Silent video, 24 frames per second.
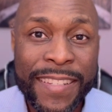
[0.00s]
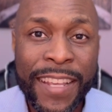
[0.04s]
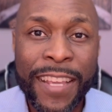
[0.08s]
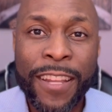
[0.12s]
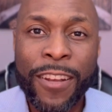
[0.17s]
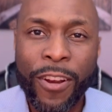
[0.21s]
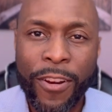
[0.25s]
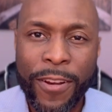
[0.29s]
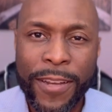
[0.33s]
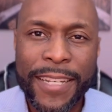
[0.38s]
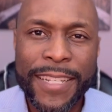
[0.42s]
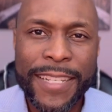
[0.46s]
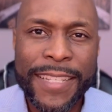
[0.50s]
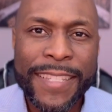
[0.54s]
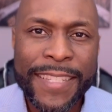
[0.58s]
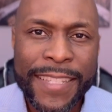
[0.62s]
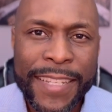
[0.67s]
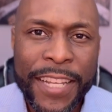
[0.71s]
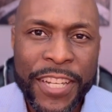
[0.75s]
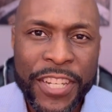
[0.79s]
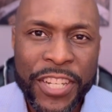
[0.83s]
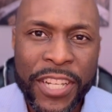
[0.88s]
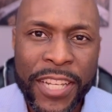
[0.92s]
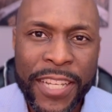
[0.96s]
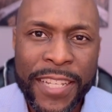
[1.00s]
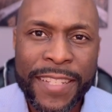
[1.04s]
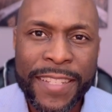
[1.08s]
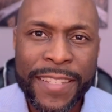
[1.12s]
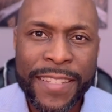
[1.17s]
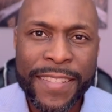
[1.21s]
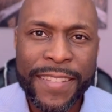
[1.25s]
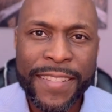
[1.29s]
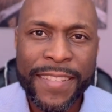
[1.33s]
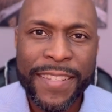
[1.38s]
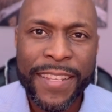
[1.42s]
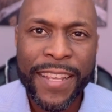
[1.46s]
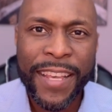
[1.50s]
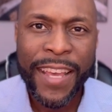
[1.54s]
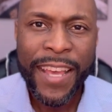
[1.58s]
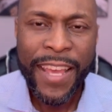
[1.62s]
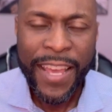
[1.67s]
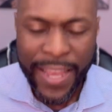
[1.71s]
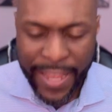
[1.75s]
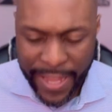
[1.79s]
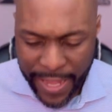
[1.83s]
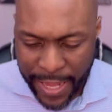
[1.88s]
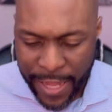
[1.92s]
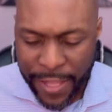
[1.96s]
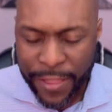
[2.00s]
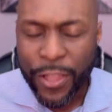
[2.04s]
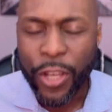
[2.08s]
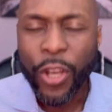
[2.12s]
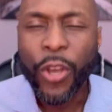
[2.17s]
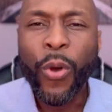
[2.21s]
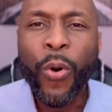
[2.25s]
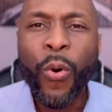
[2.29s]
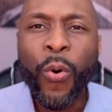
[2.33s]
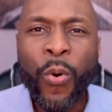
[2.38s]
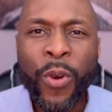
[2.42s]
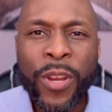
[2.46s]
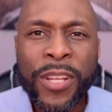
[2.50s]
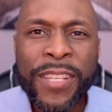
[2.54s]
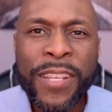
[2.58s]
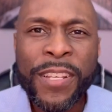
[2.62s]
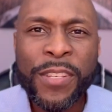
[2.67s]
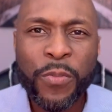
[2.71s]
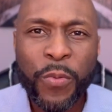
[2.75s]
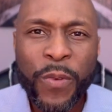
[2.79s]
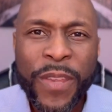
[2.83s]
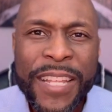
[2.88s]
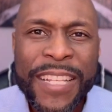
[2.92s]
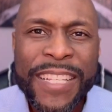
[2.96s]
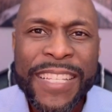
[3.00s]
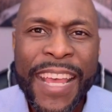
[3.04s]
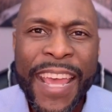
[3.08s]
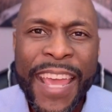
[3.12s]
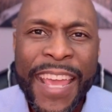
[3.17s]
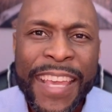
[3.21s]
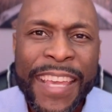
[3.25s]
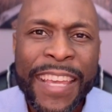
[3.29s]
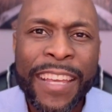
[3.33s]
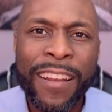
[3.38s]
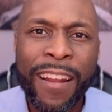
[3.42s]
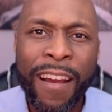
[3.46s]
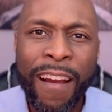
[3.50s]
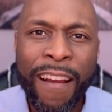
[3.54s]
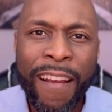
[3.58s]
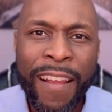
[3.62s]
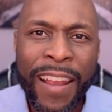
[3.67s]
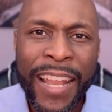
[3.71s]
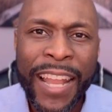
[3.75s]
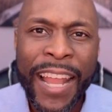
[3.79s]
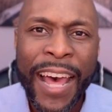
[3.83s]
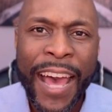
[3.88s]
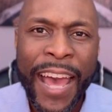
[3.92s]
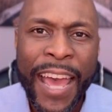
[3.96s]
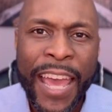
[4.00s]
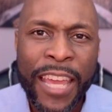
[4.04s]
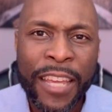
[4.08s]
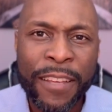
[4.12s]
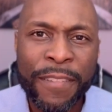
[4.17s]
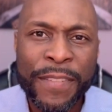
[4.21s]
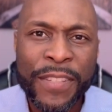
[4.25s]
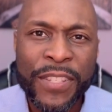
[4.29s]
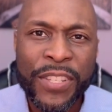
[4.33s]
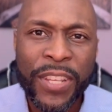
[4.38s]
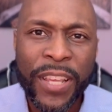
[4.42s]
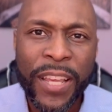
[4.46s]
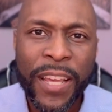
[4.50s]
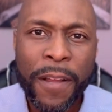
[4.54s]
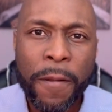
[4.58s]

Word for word: in our decisions, in the courses we take in our lives,